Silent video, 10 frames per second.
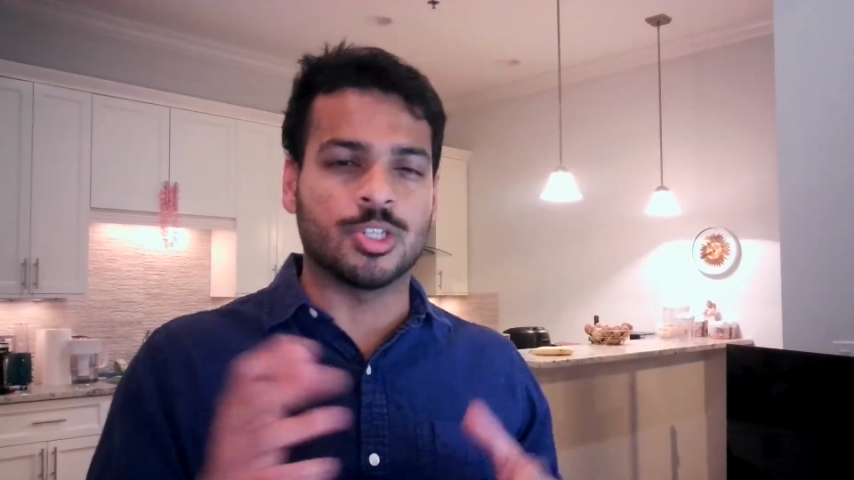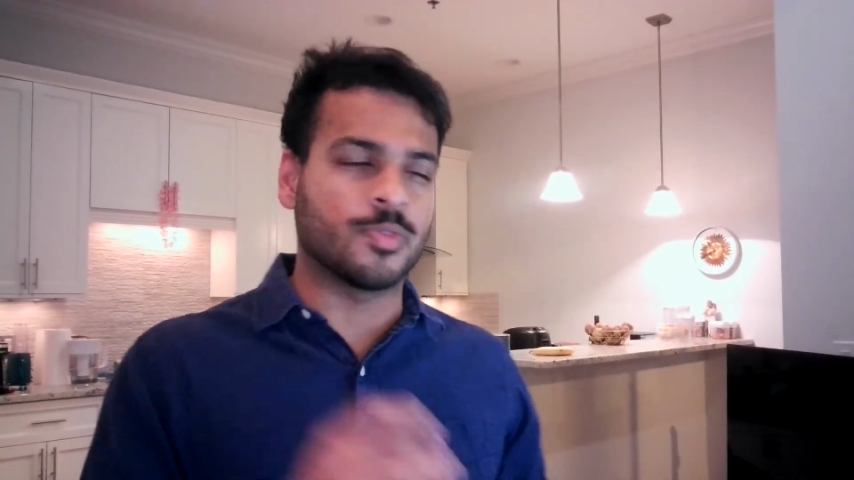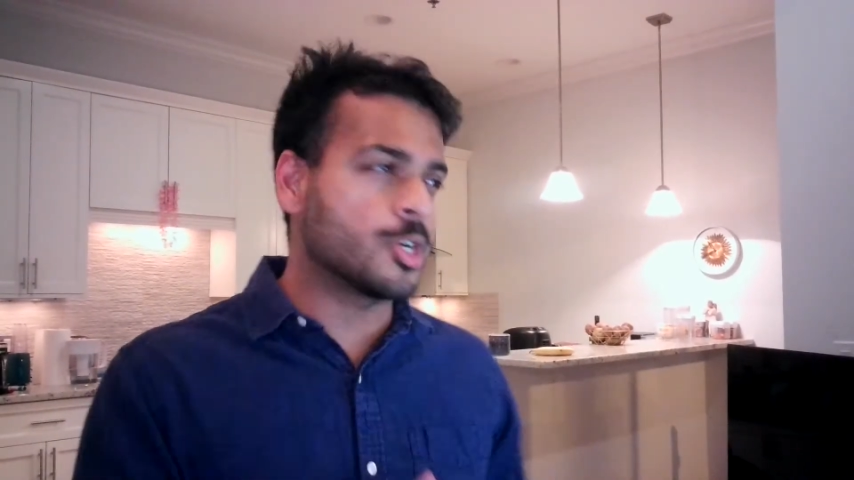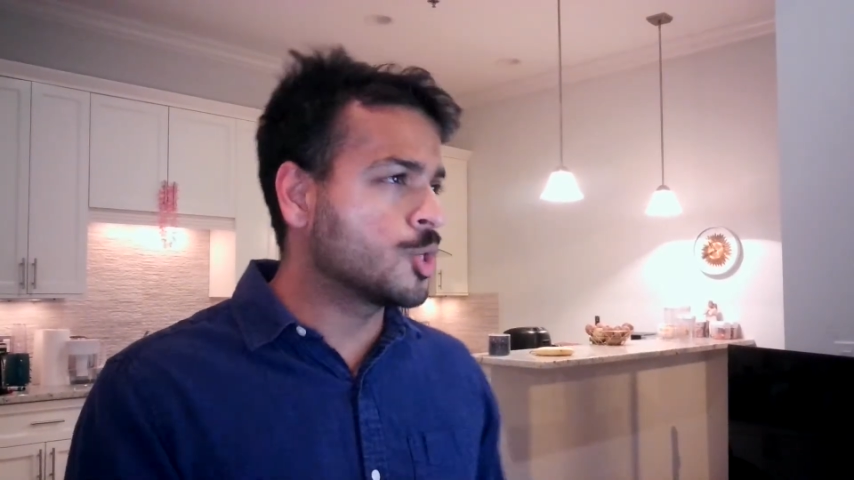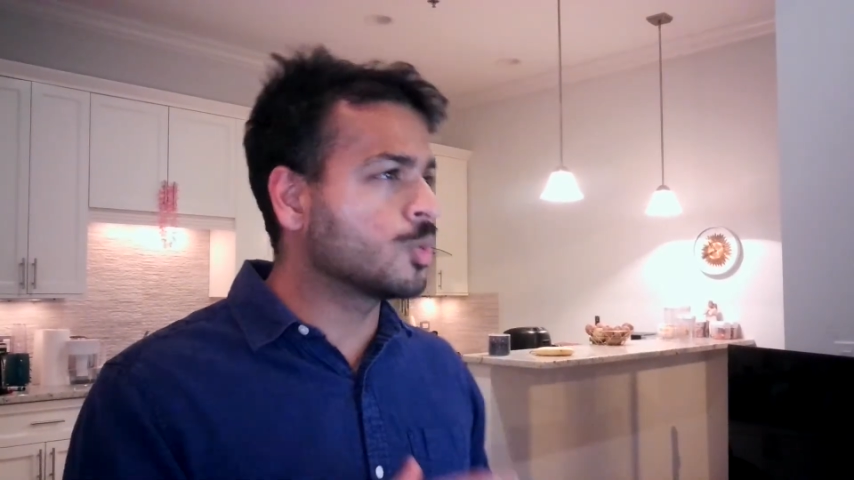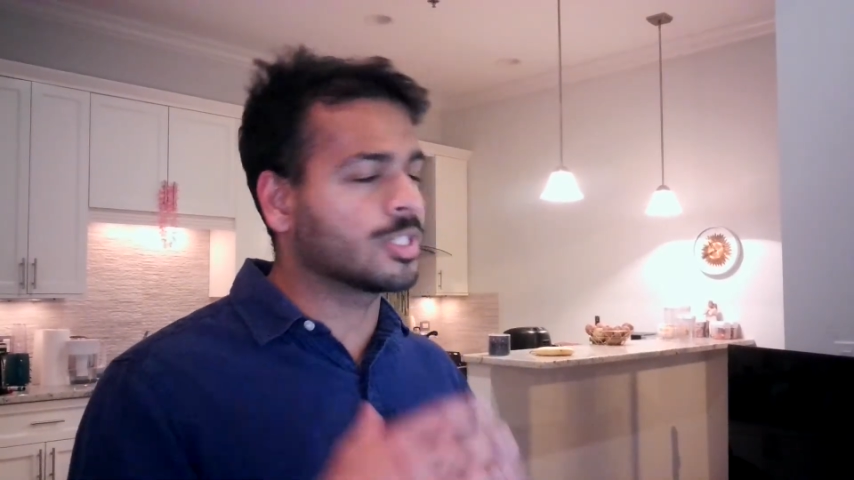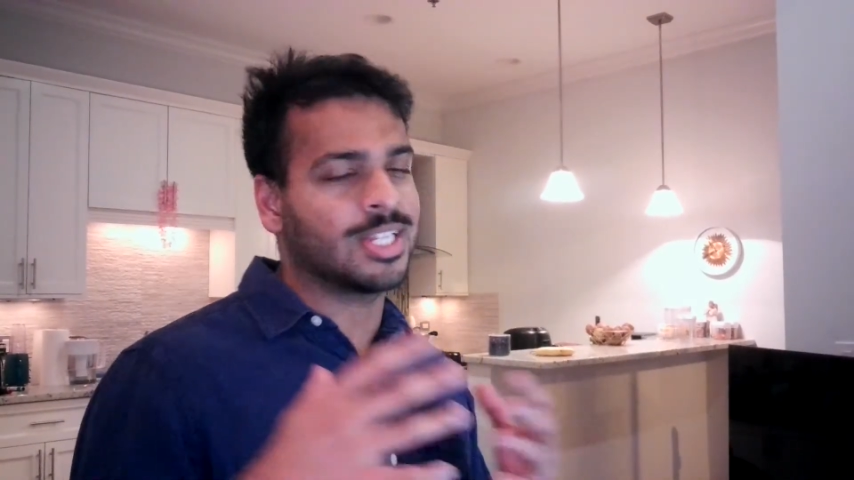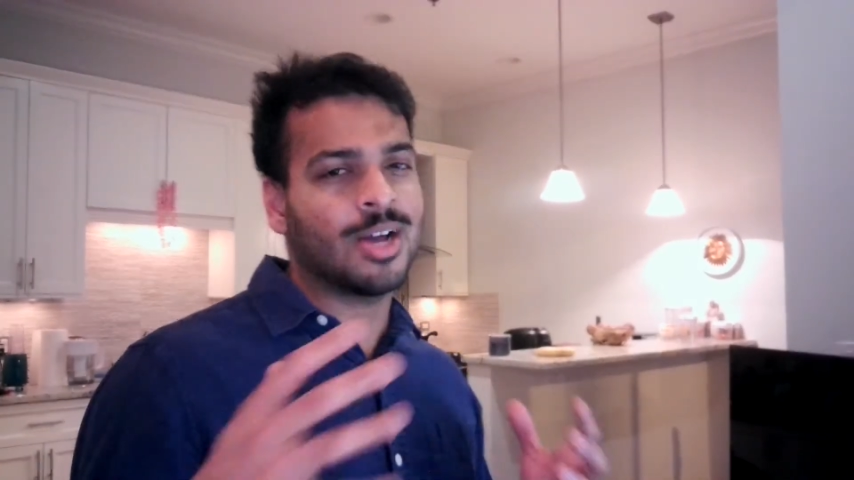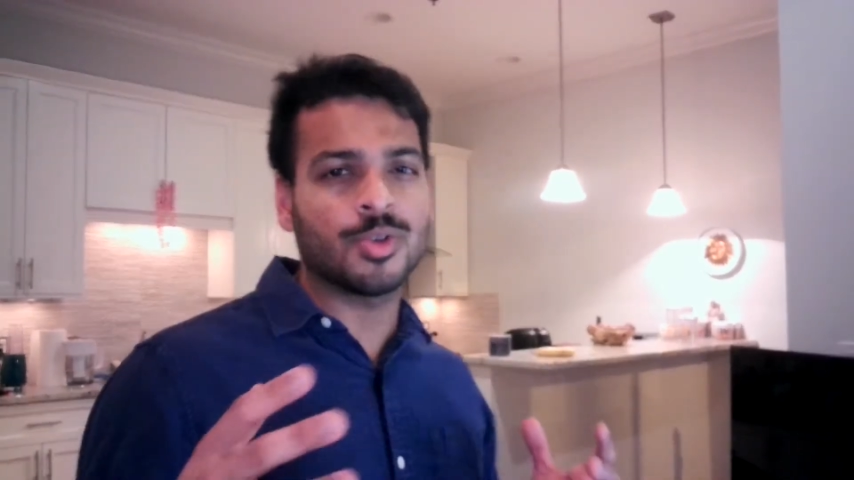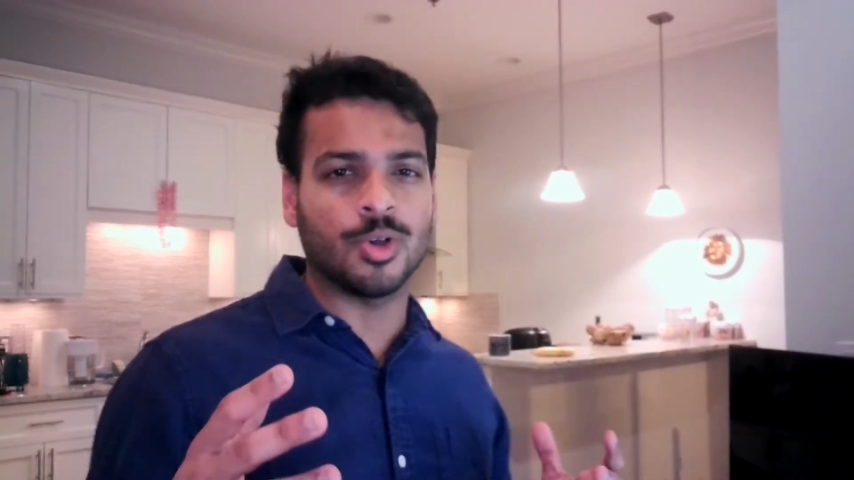virtual
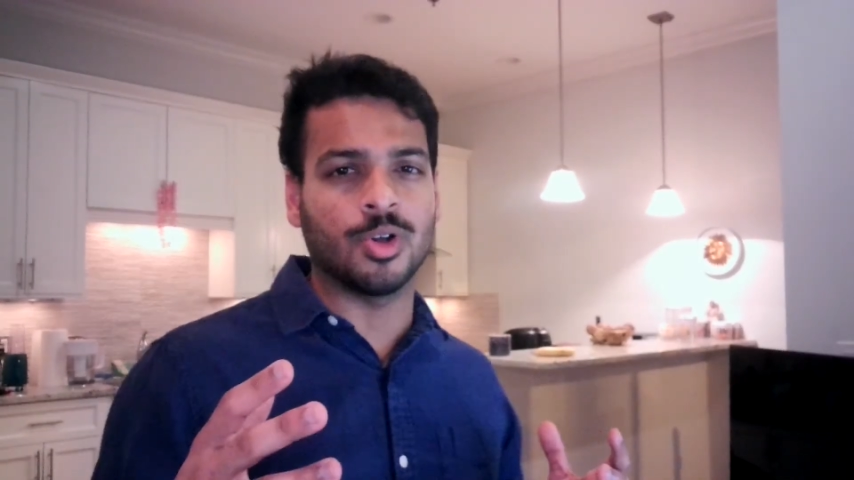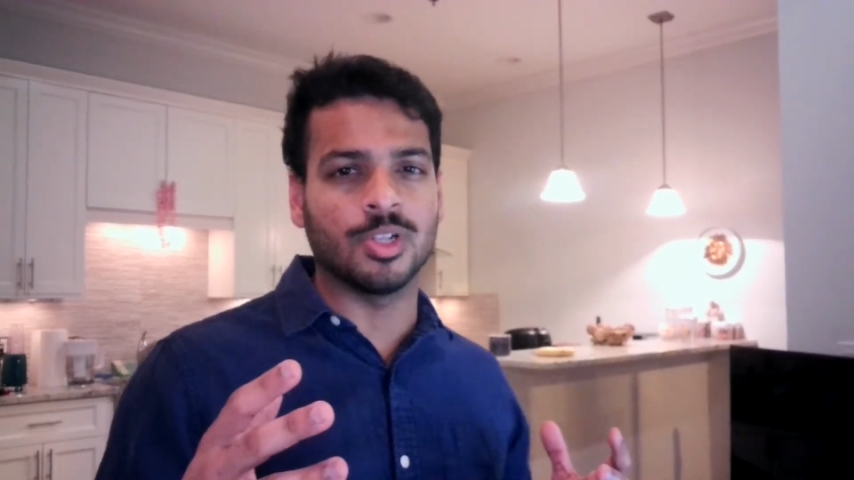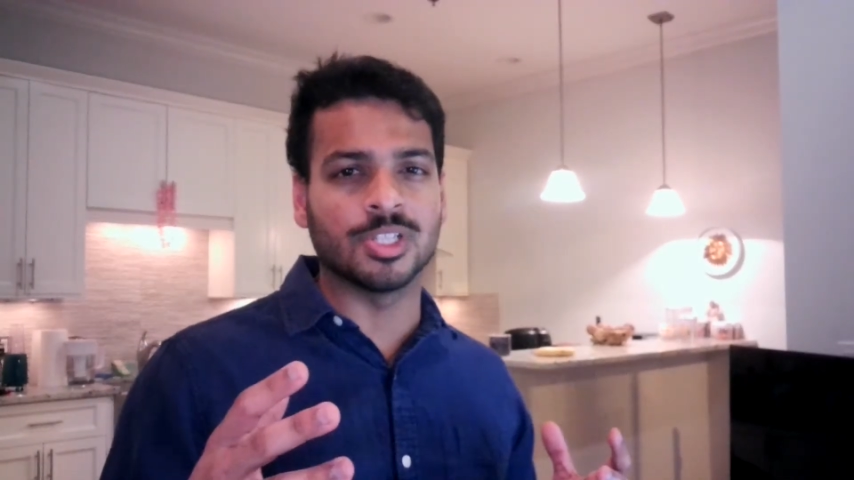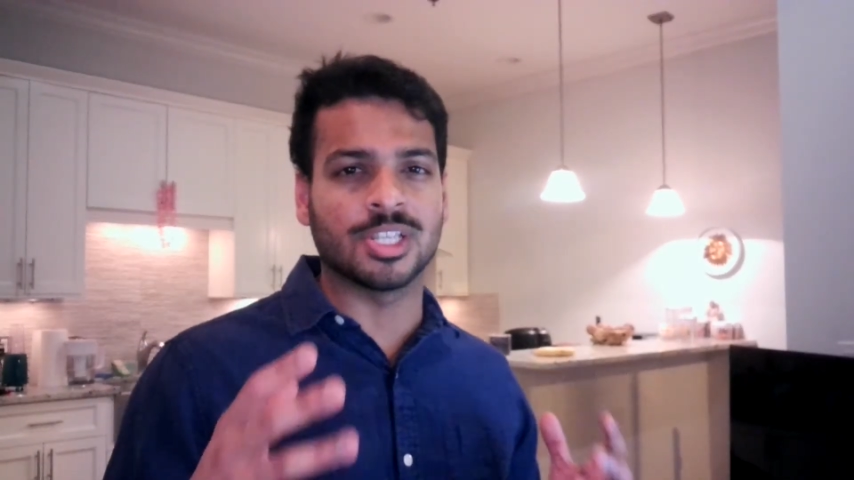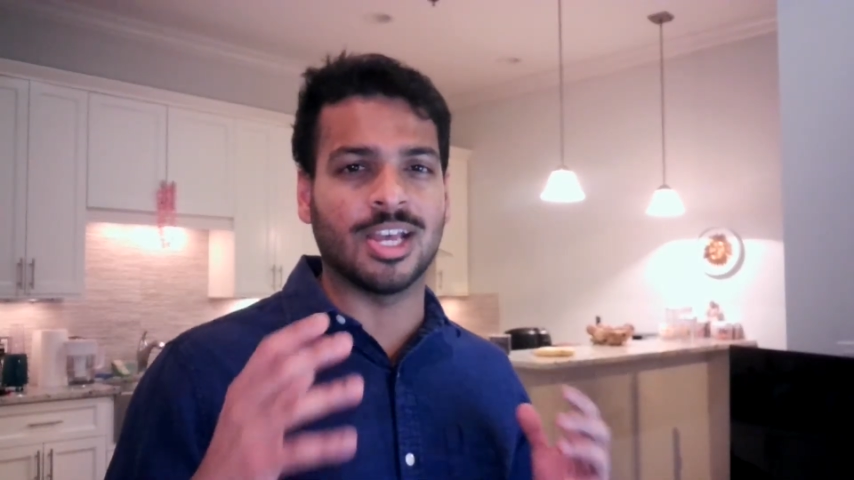town halls,